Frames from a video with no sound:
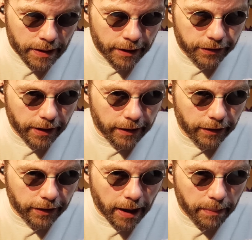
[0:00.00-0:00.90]
Let's slide
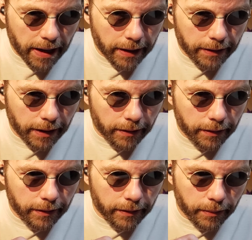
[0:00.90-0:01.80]
this guy back in
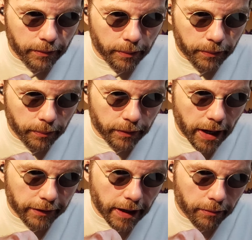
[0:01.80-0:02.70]
there. Oh,
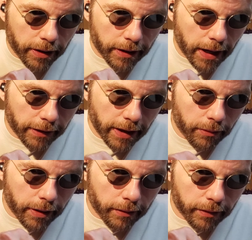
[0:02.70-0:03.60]
not that way, not
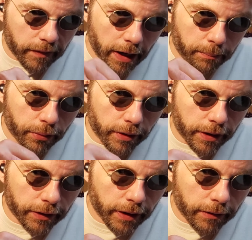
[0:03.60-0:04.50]
that way. We've got to put it
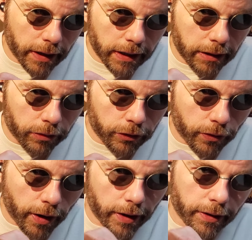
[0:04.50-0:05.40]
in there like he would
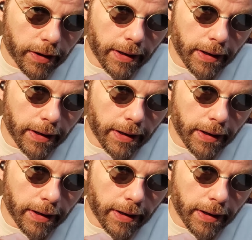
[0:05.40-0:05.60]
draw it.